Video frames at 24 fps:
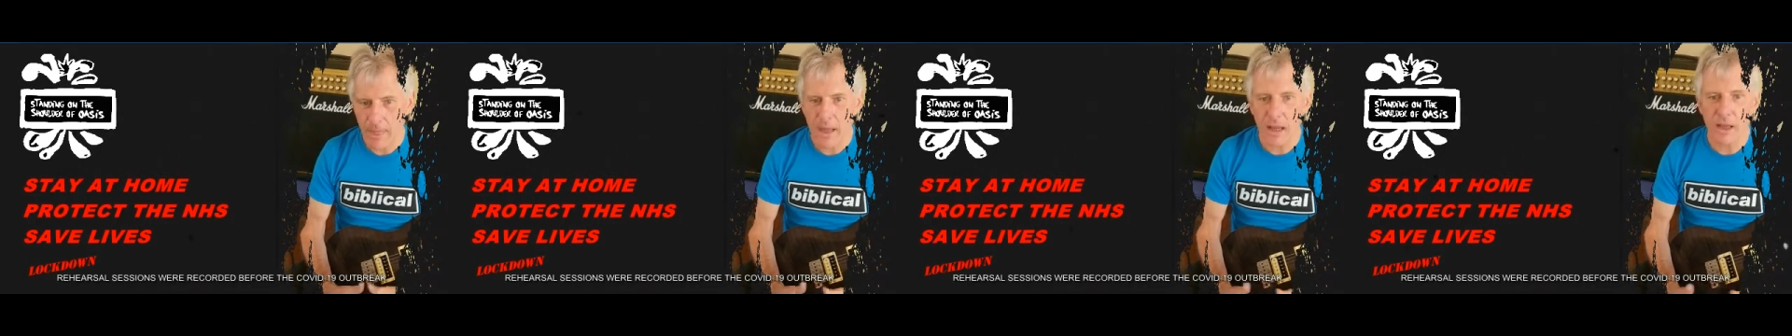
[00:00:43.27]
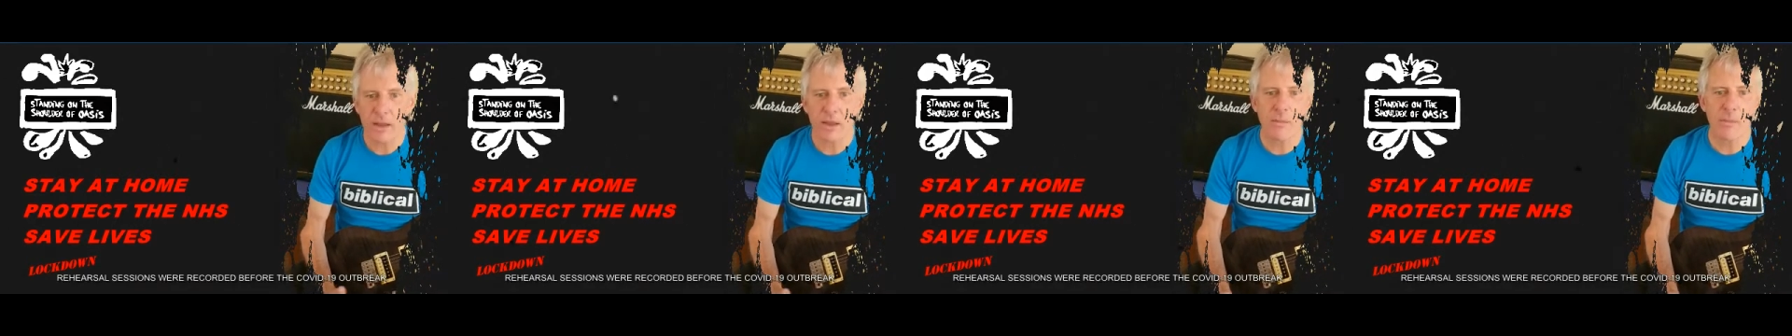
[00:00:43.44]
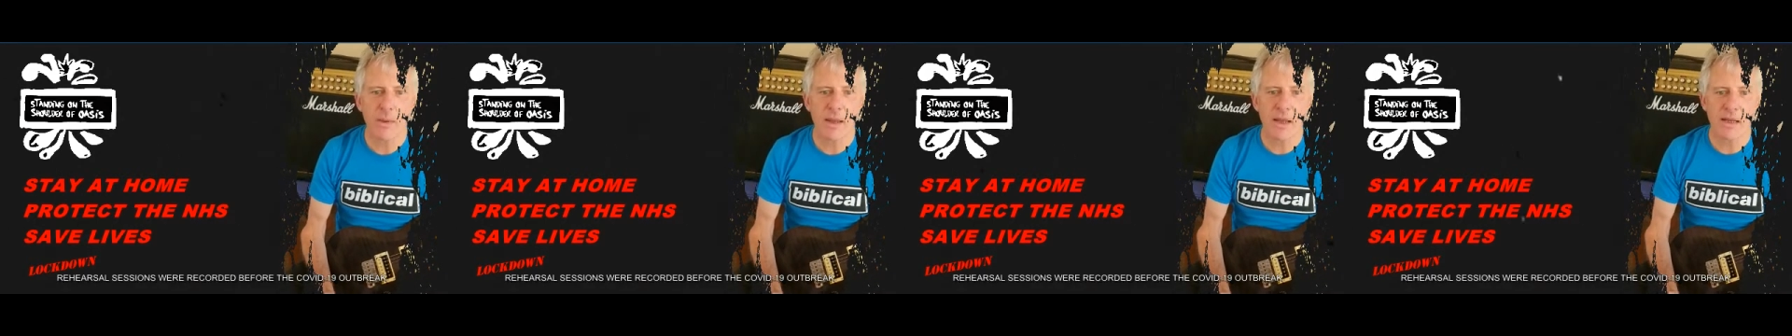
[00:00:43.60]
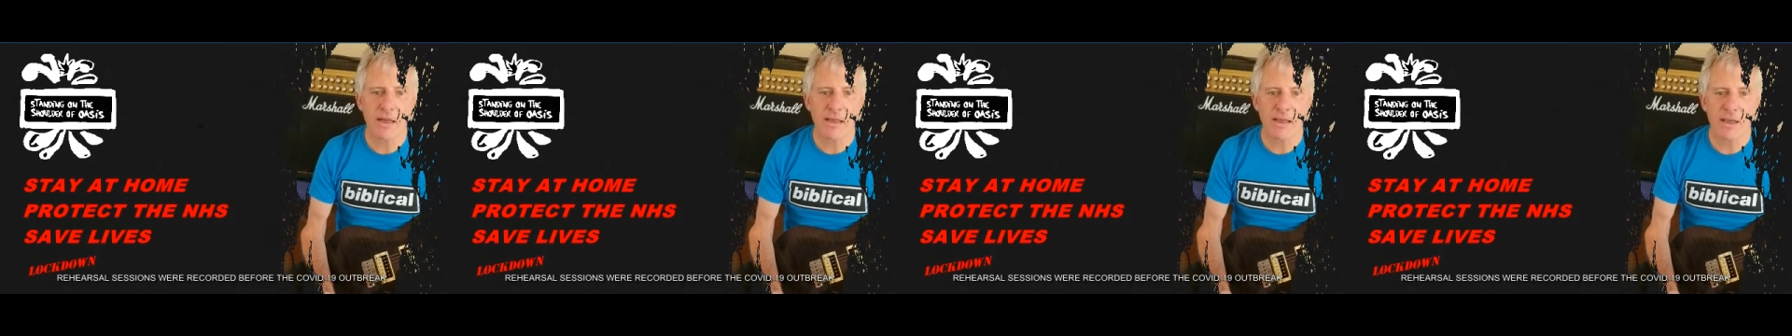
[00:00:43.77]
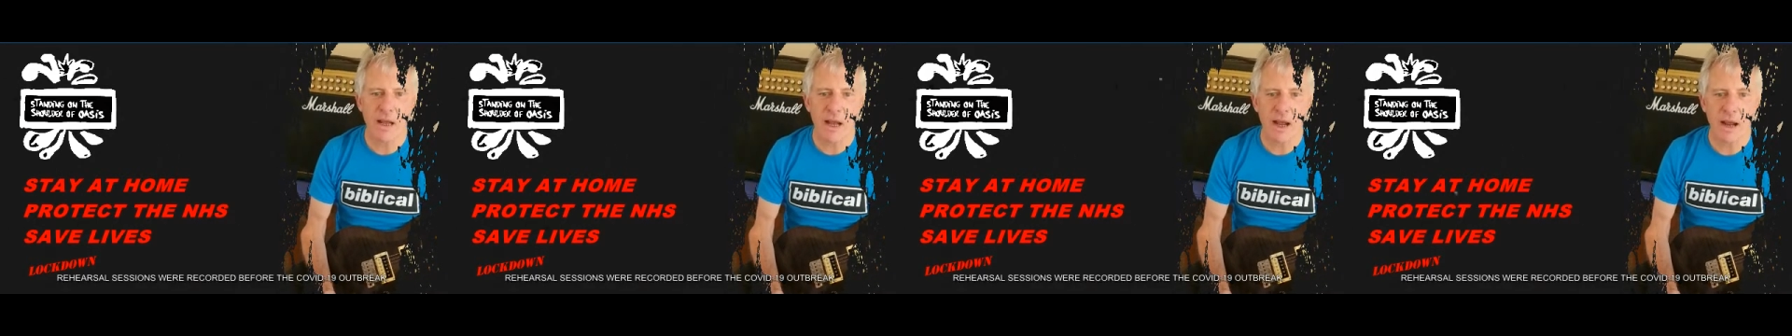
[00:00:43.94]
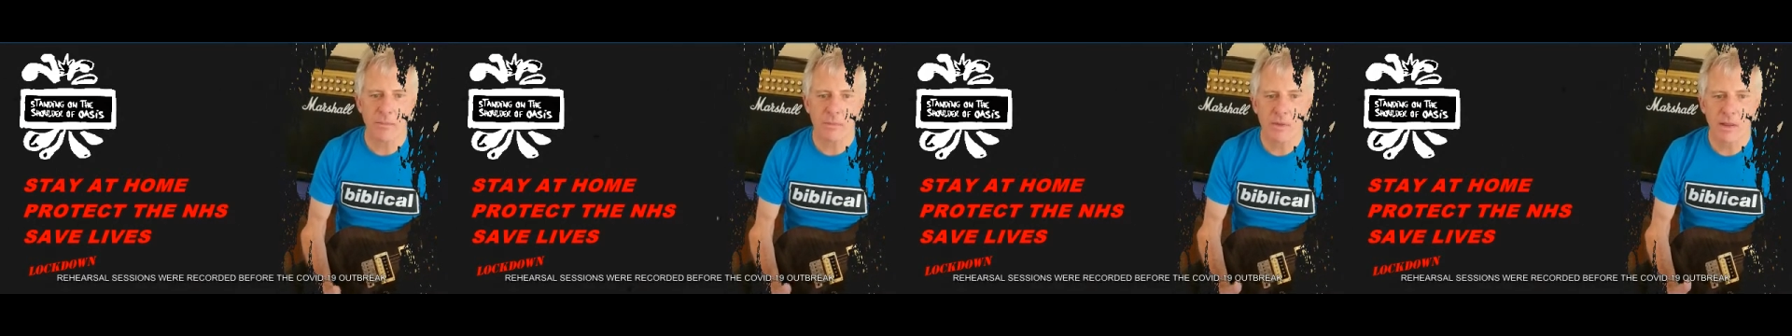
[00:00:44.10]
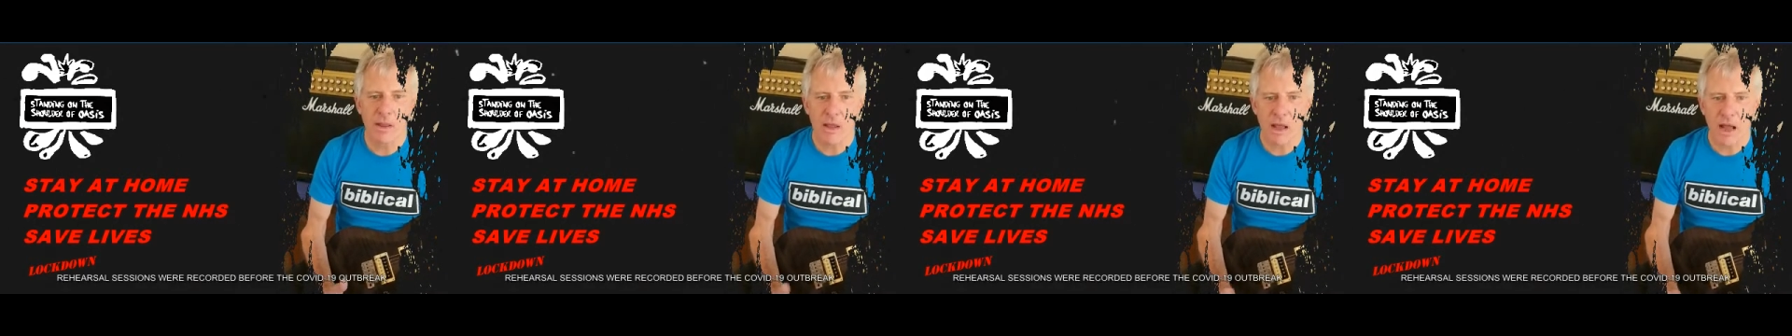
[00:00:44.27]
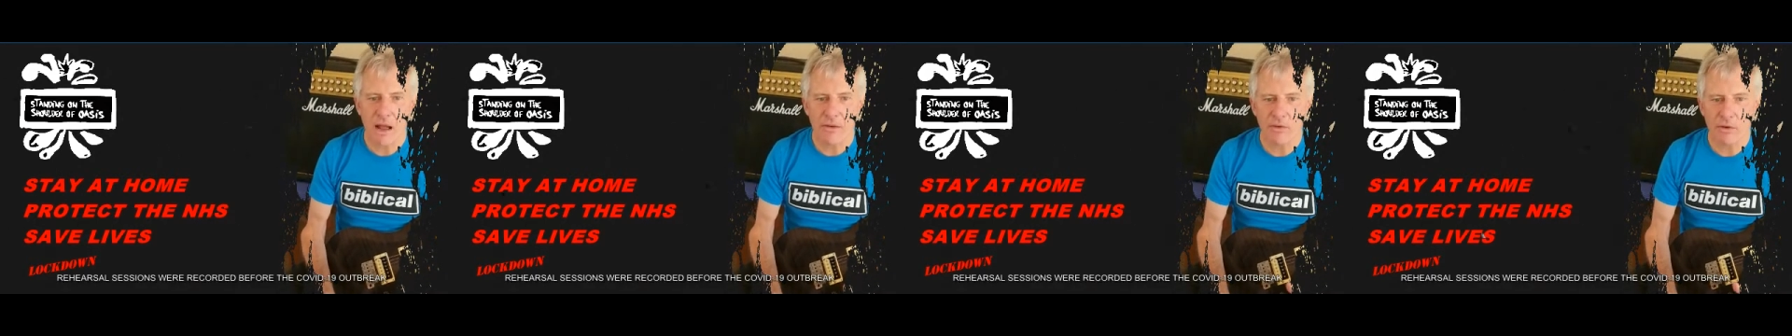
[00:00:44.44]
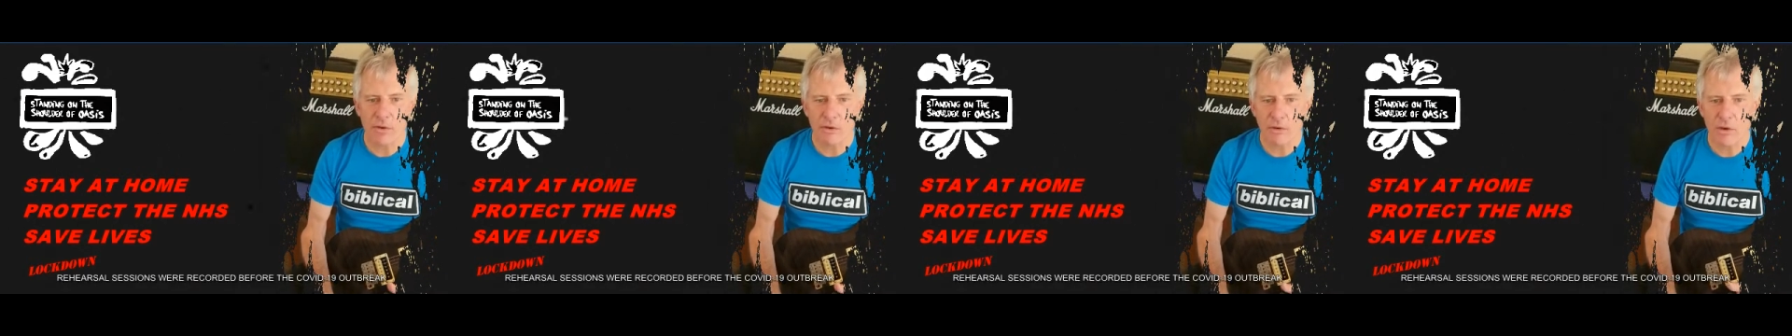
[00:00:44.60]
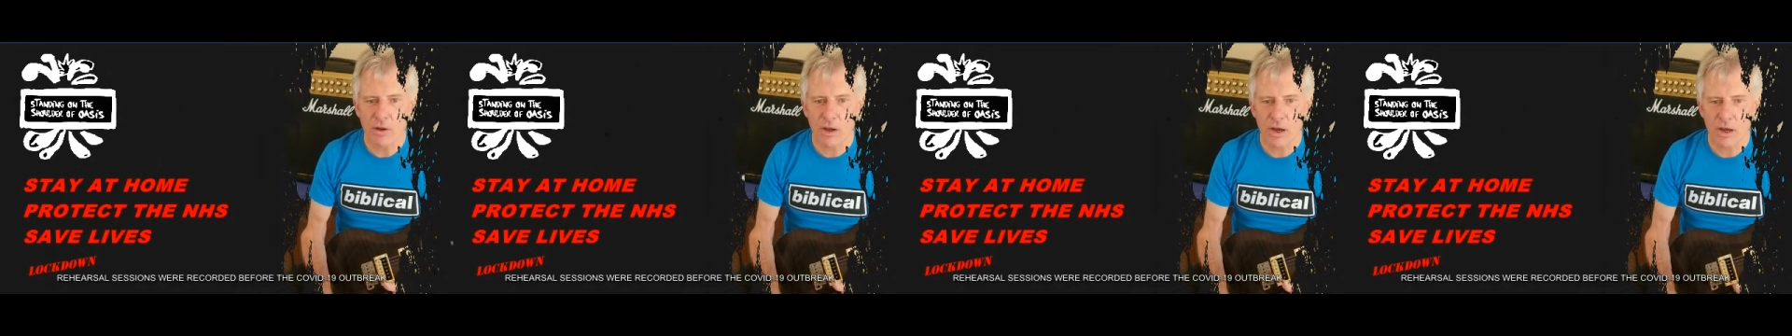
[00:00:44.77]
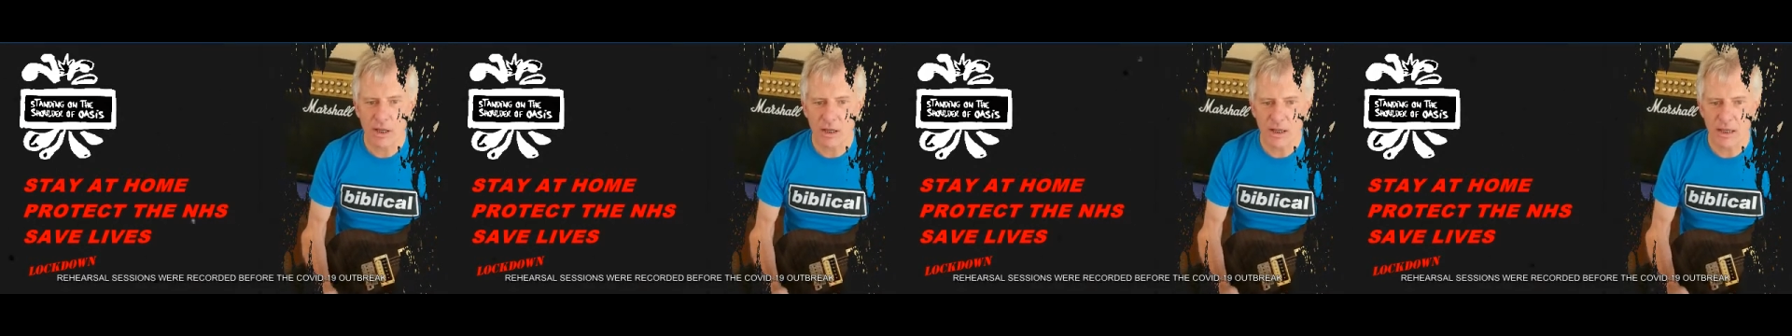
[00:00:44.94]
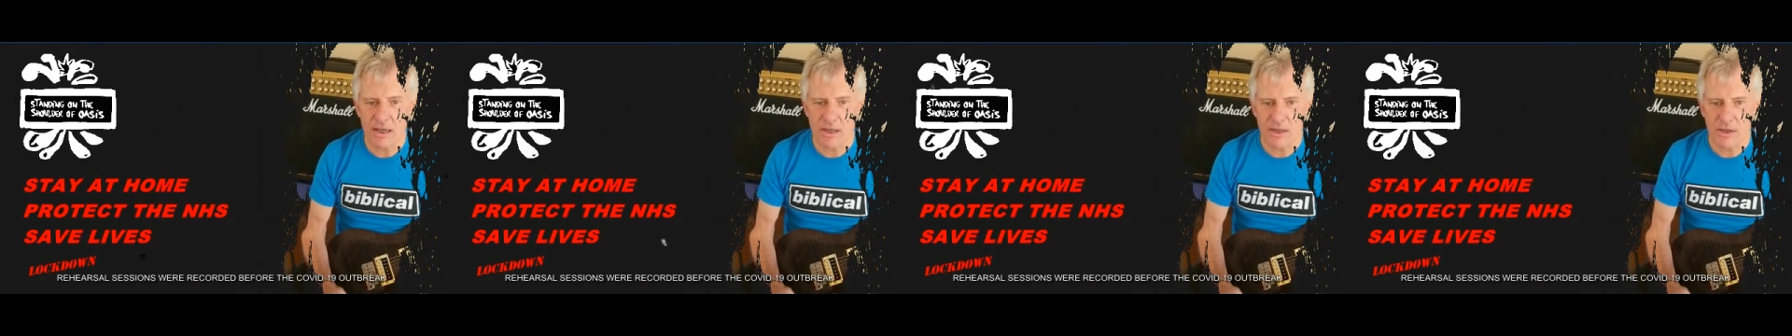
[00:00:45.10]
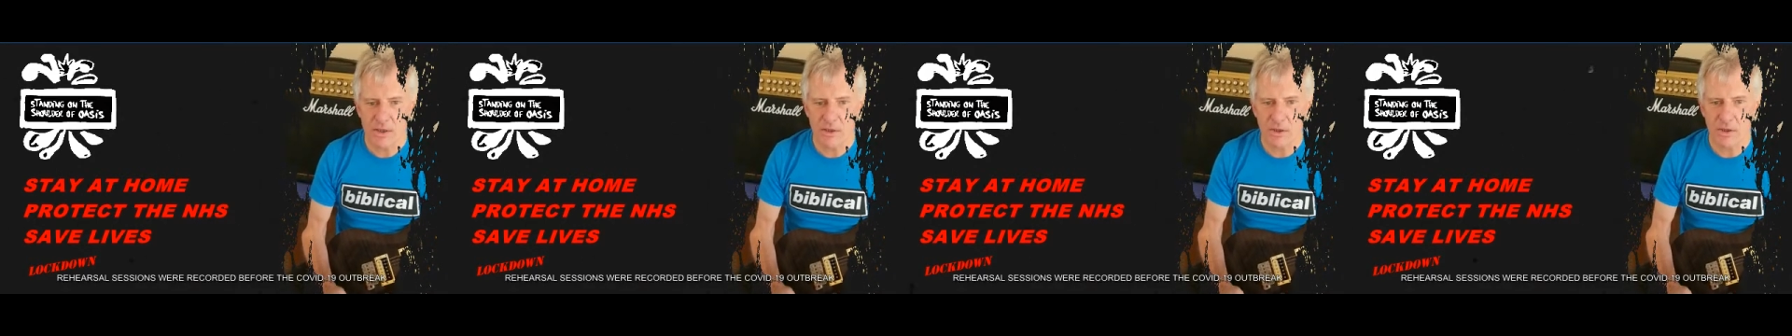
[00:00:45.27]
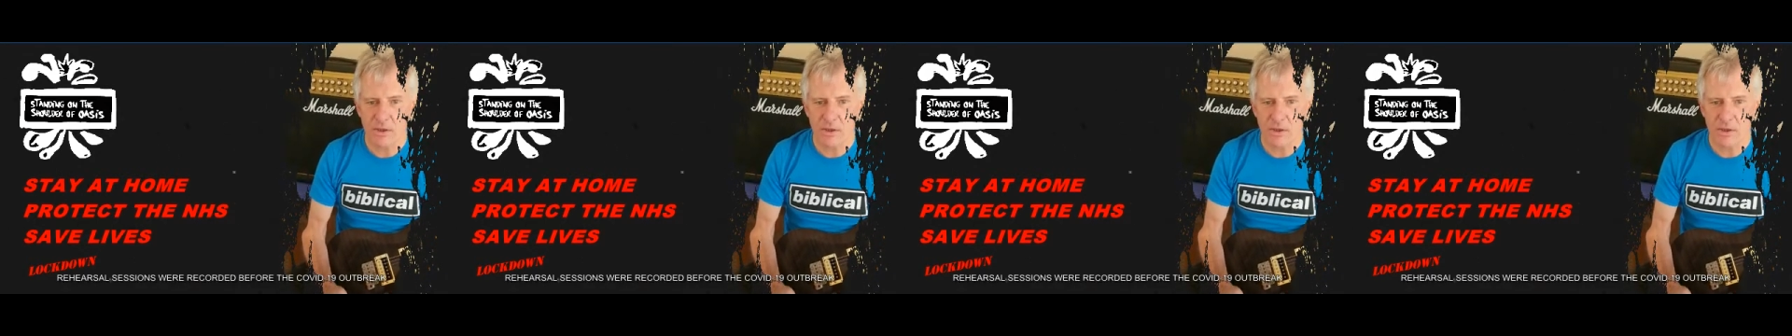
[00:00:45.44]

In the meantime, have a look and a listen